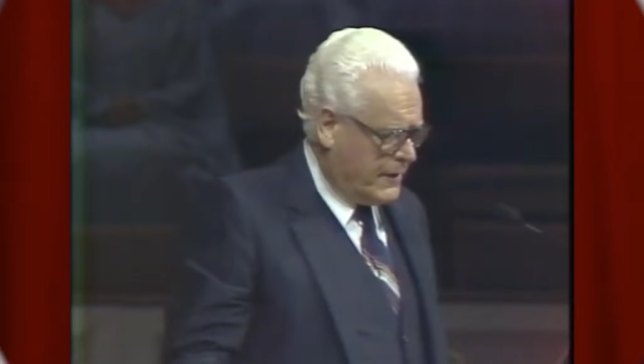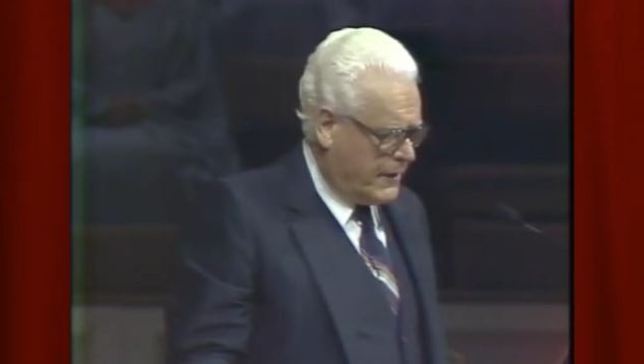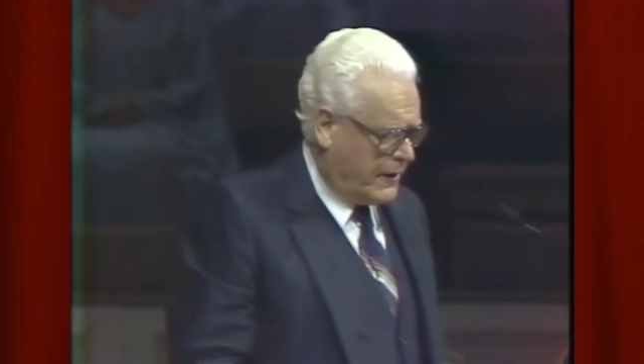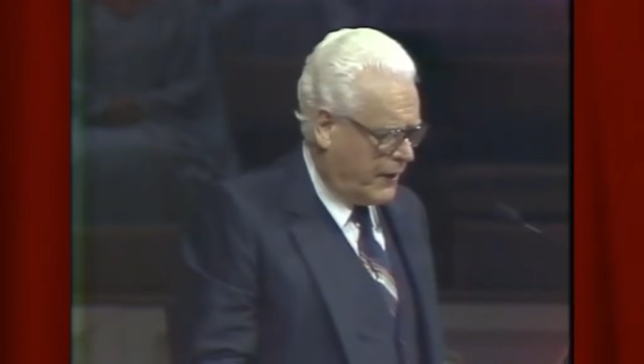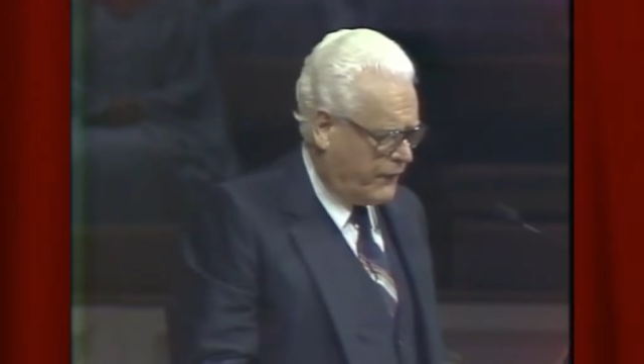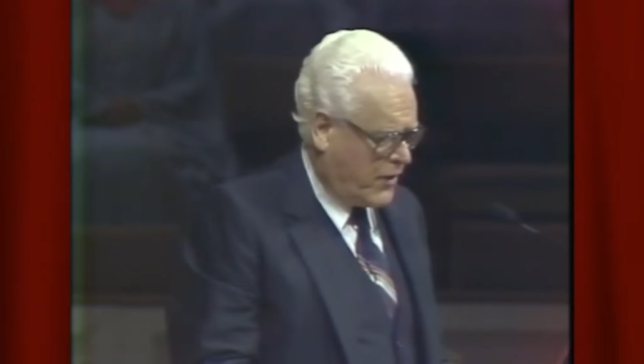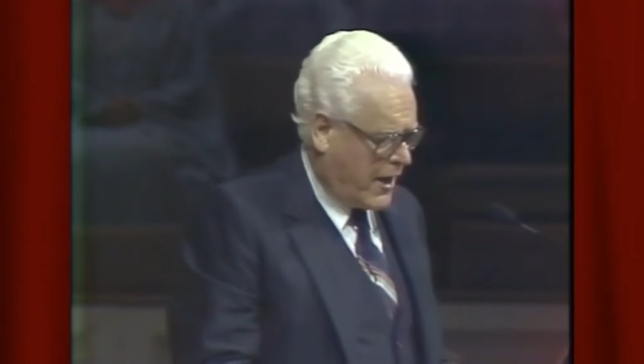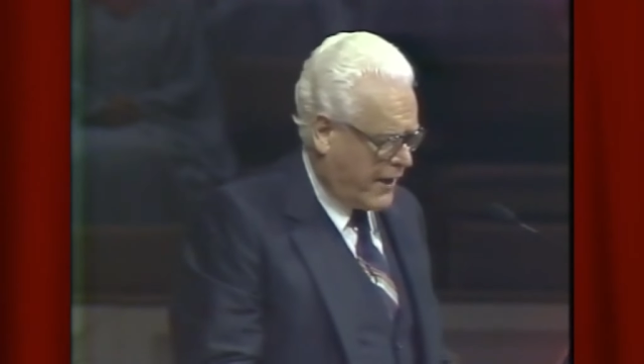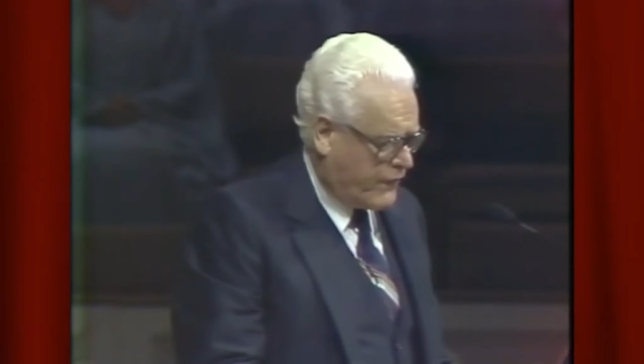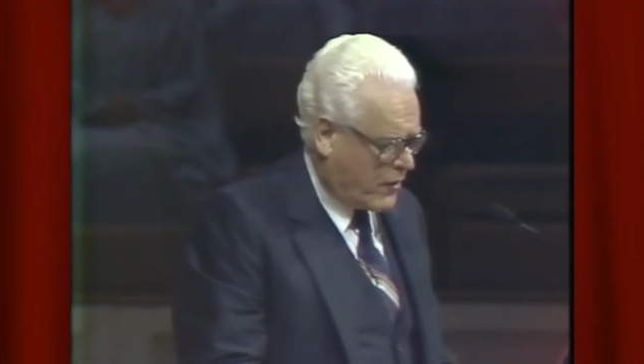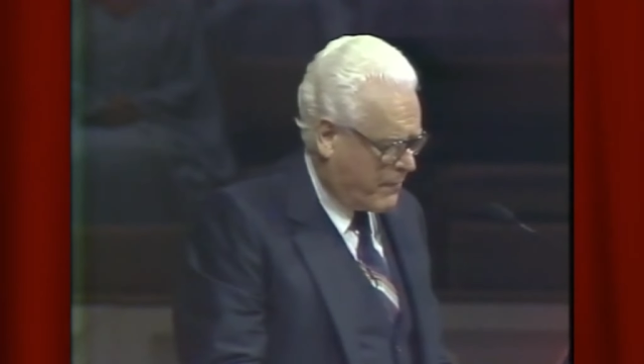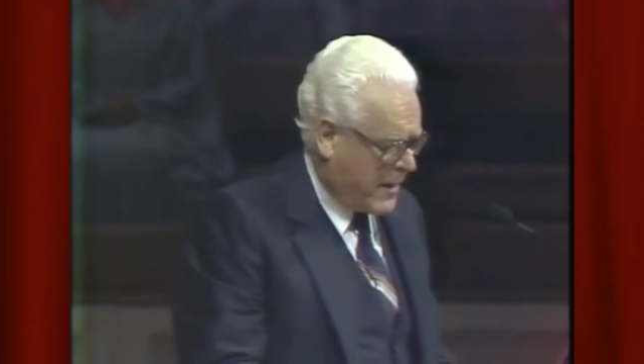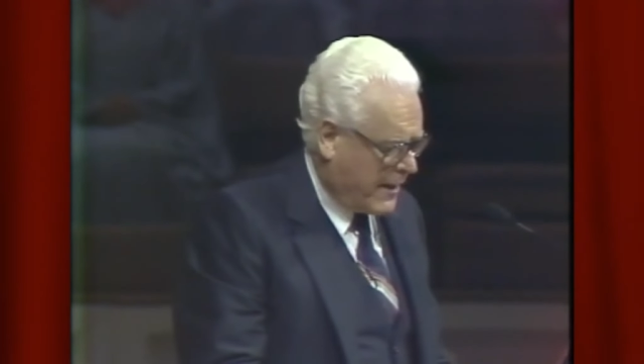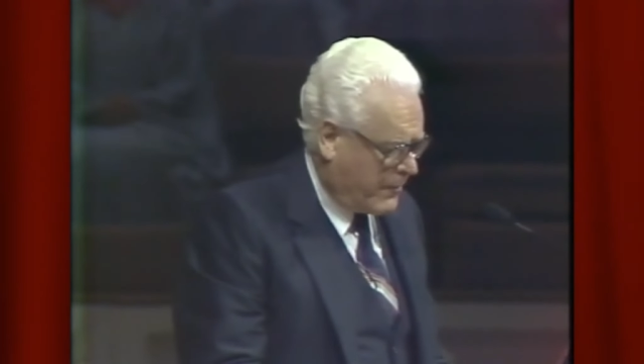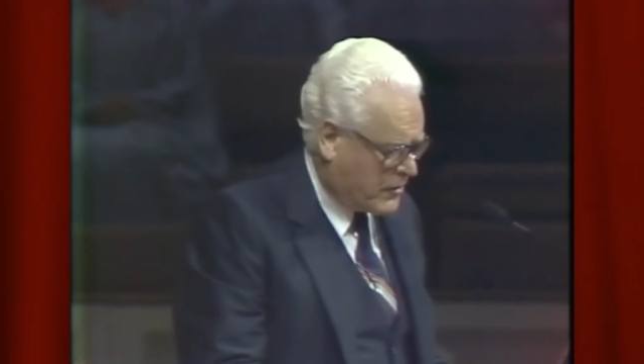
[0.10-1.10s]
If you have your
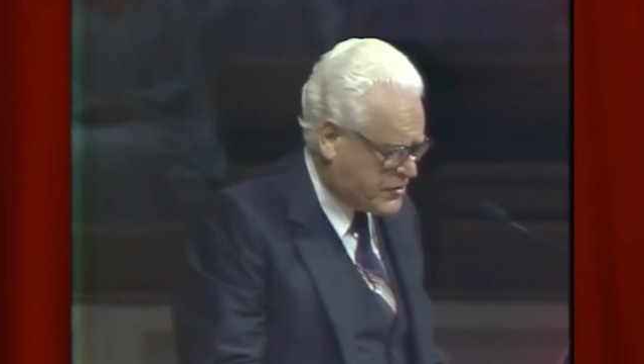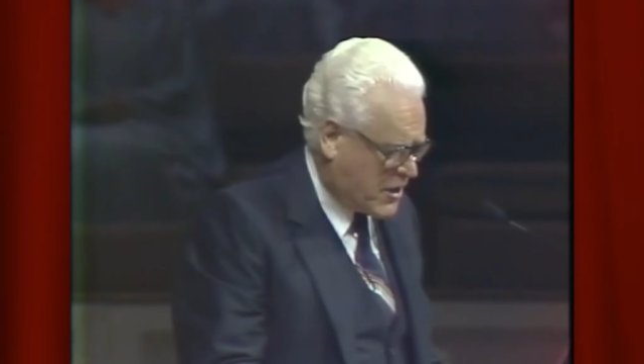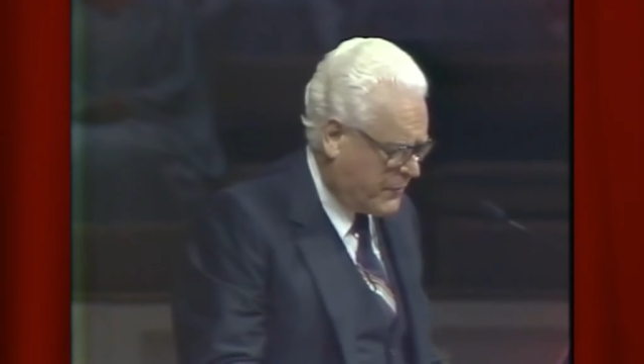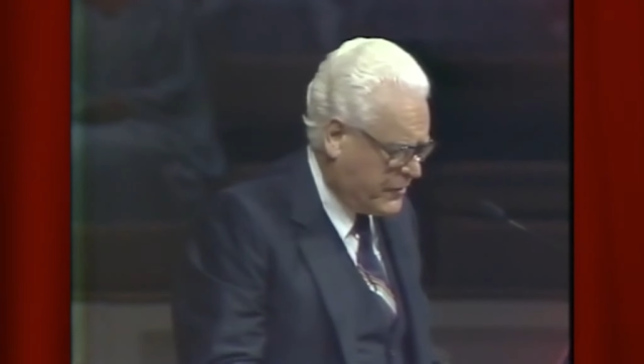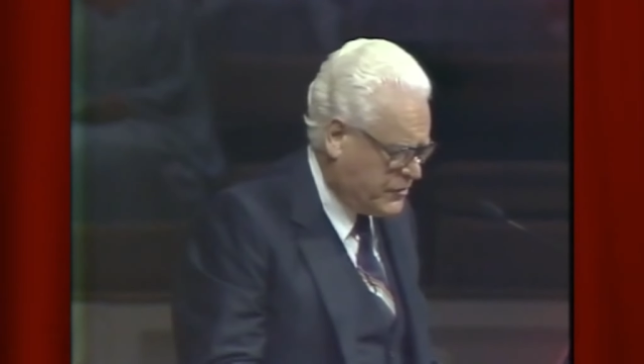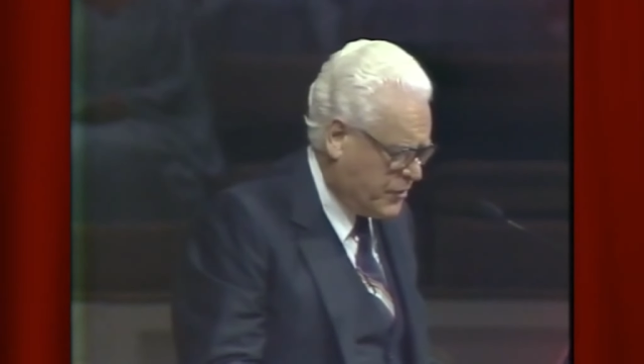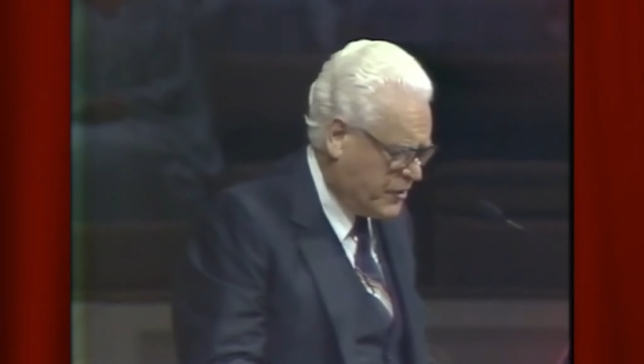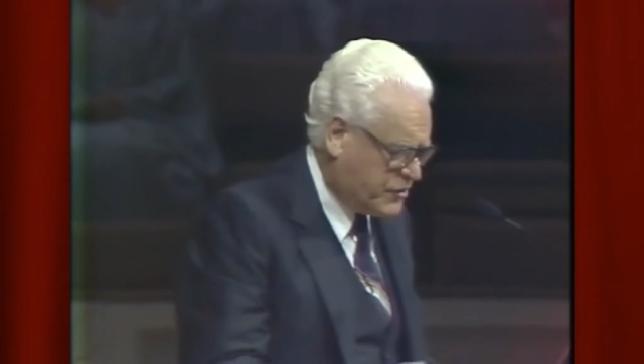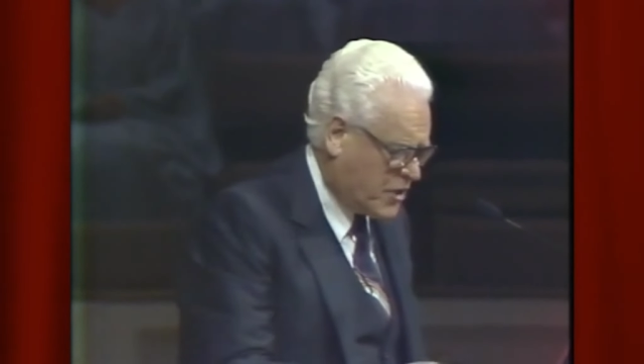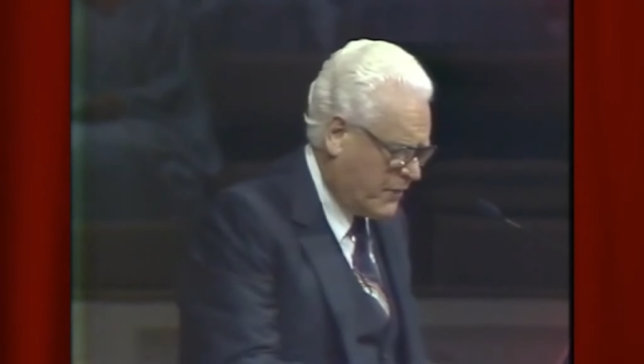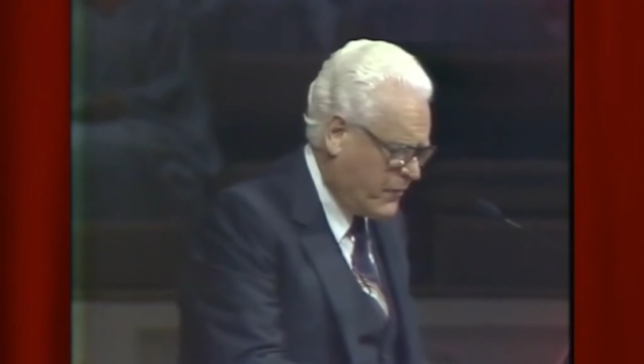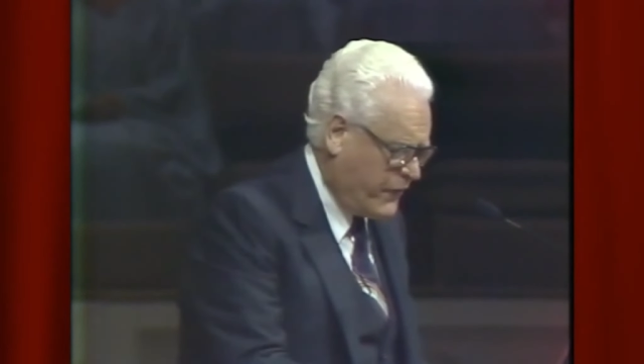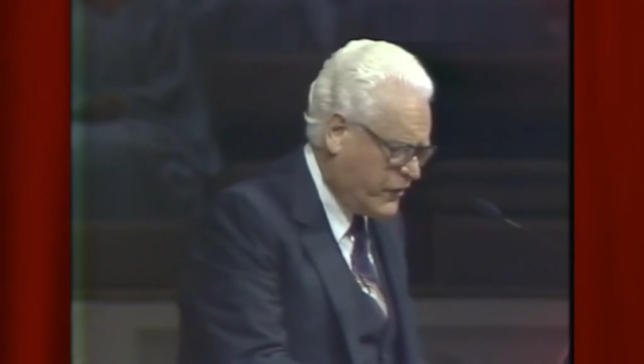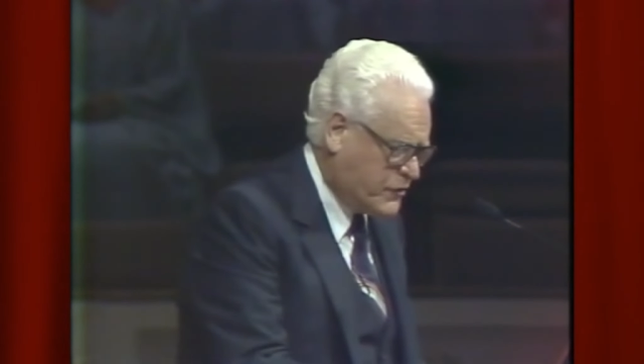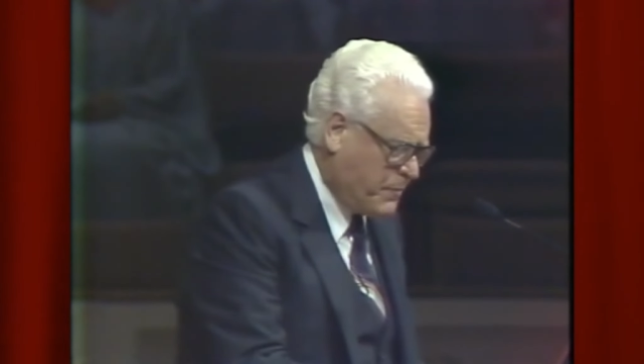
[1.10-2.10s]
Bibles, I wish you would turn
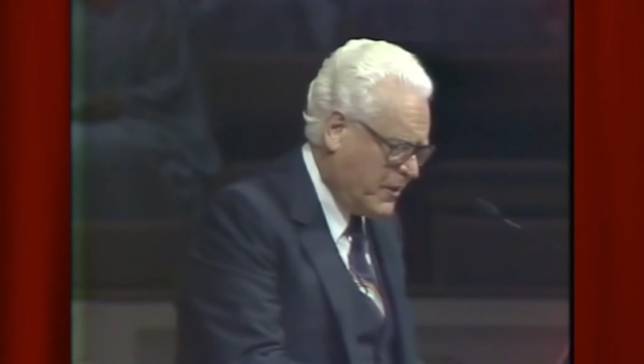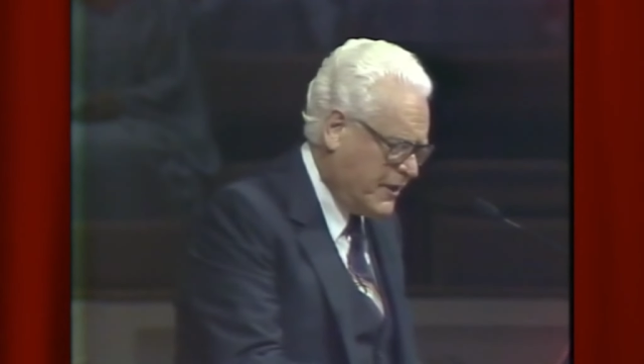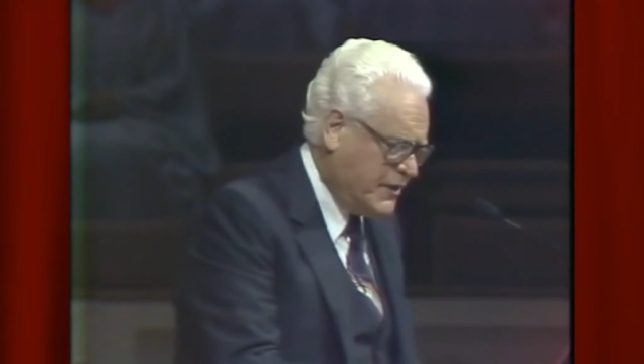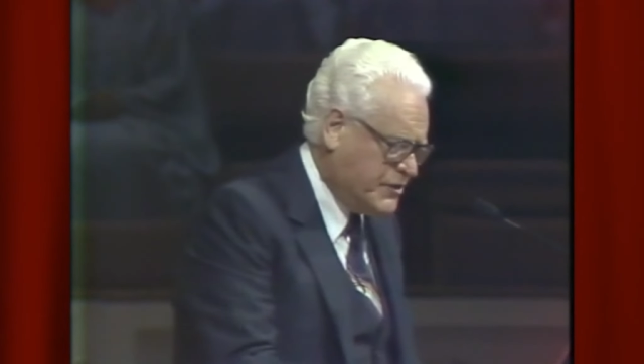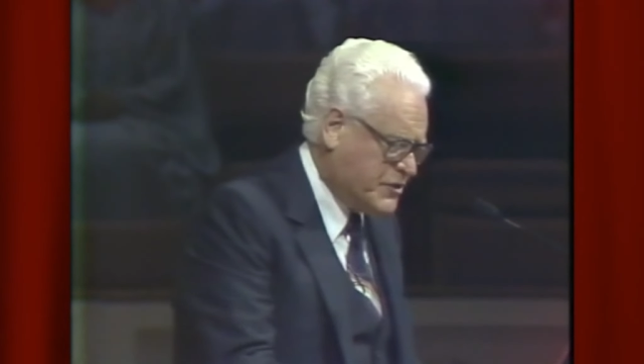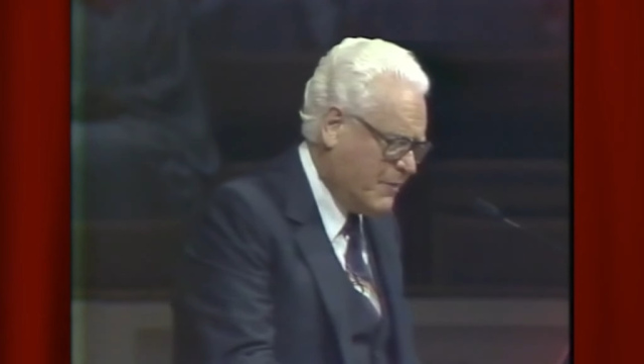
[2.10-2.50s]
with us, please,